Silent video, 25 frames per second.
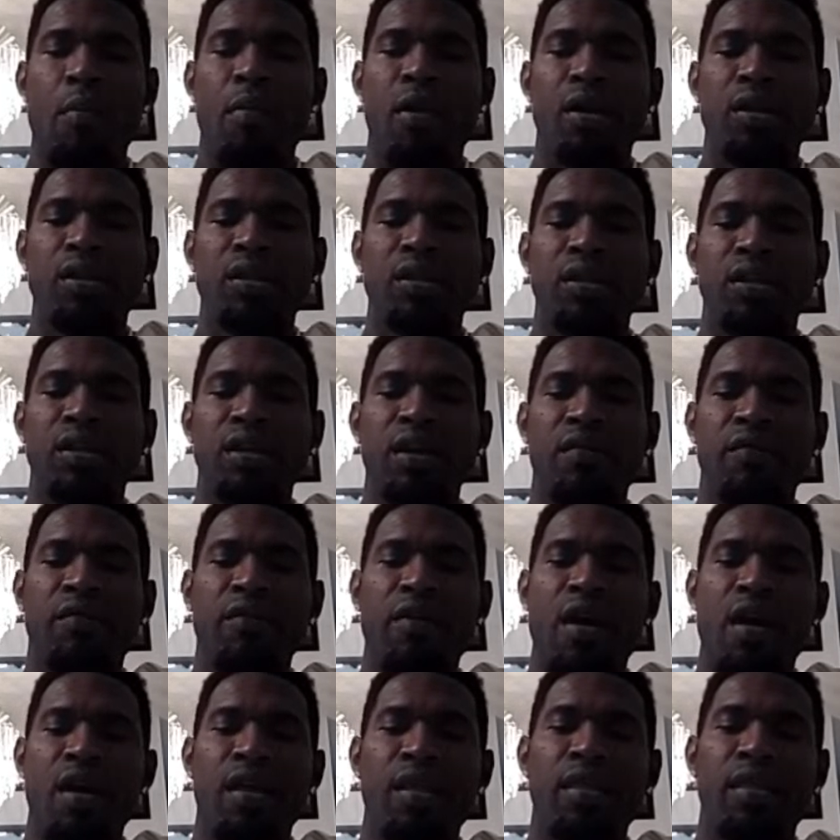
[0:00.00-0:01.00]
Yeah, man.
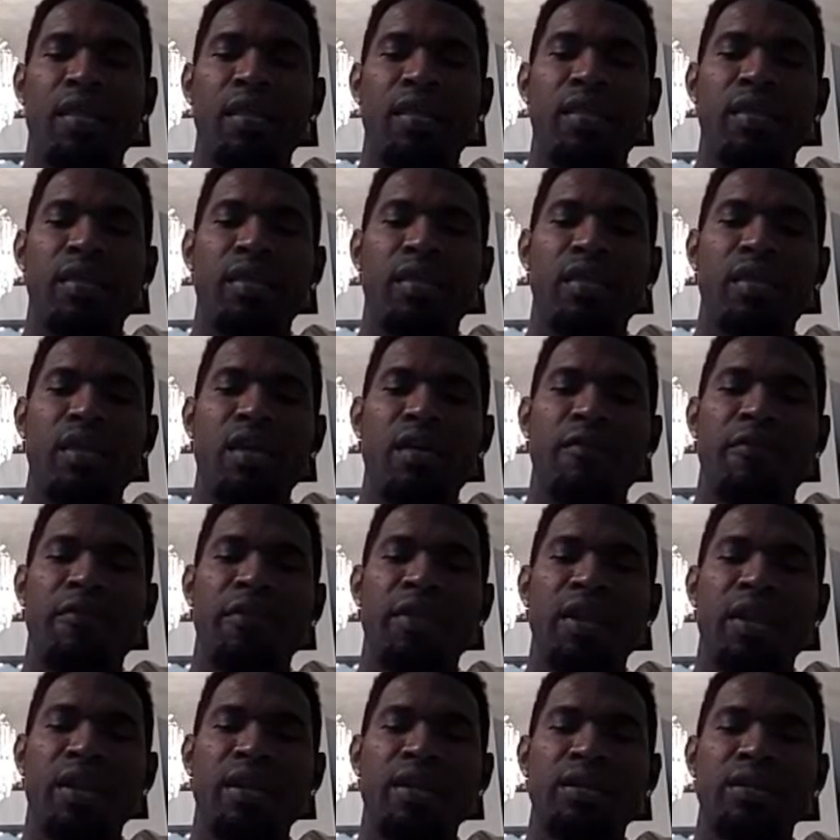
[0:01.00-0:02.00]
Kevin,
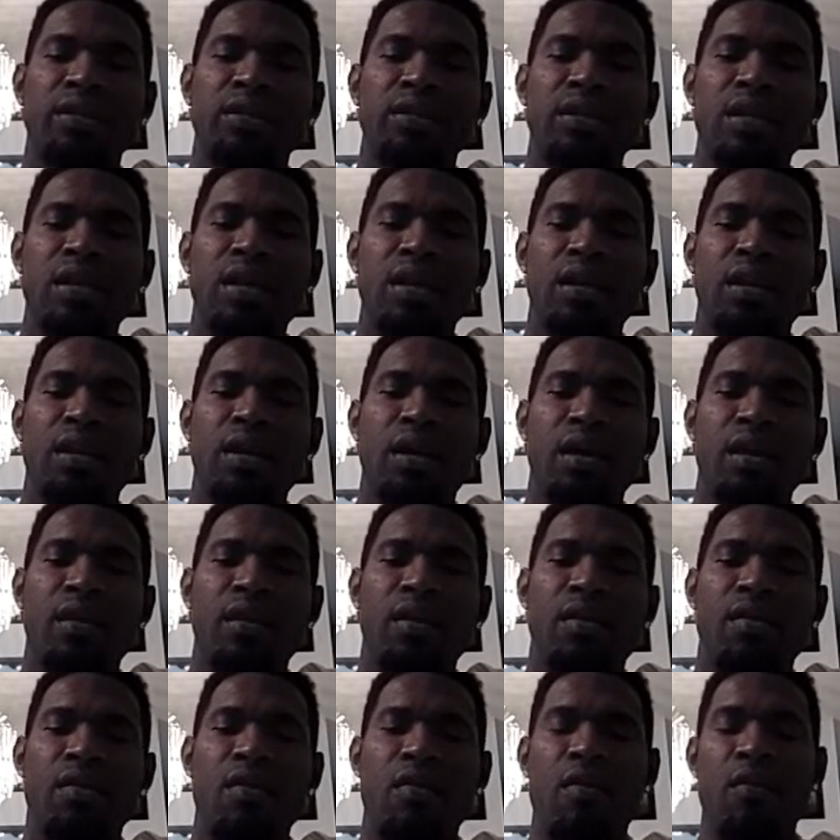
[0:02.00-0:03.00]
definitely see
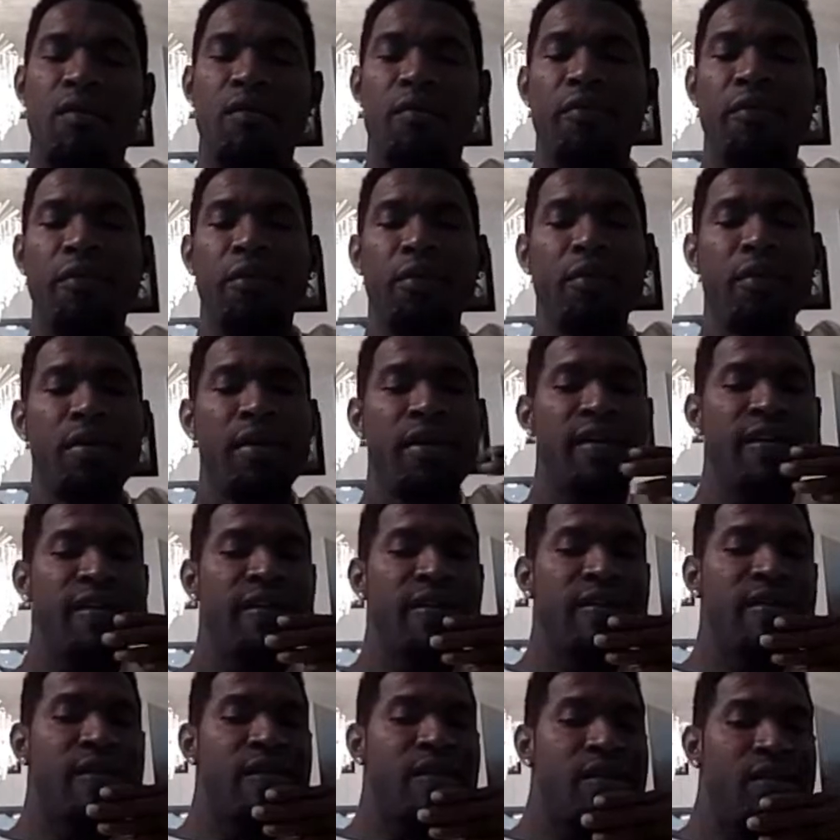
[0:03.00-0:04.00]
that for
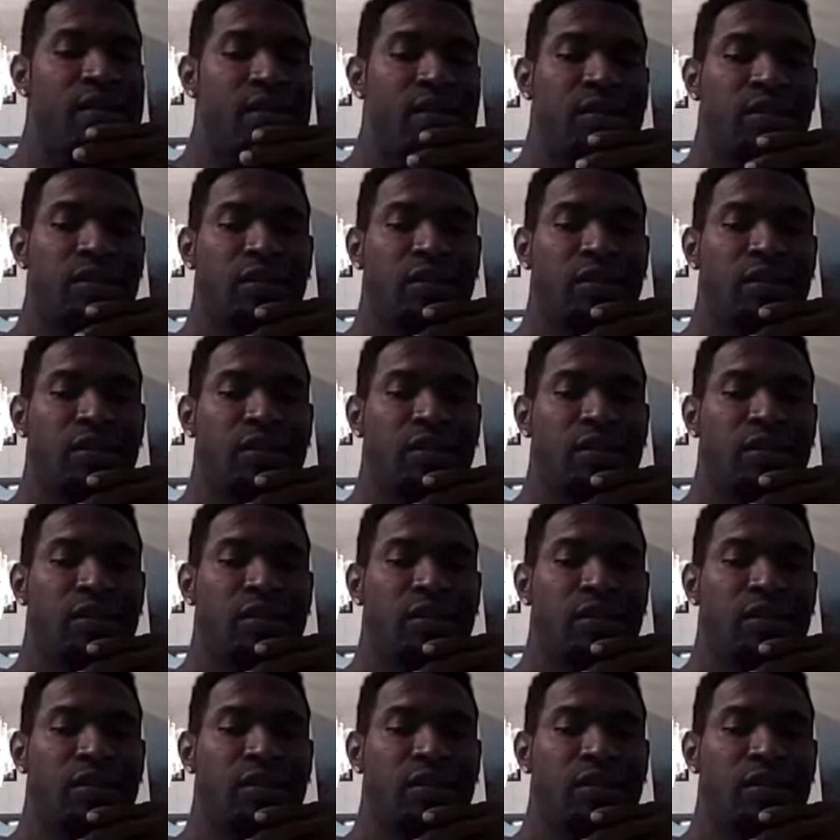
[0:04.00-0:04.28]
real.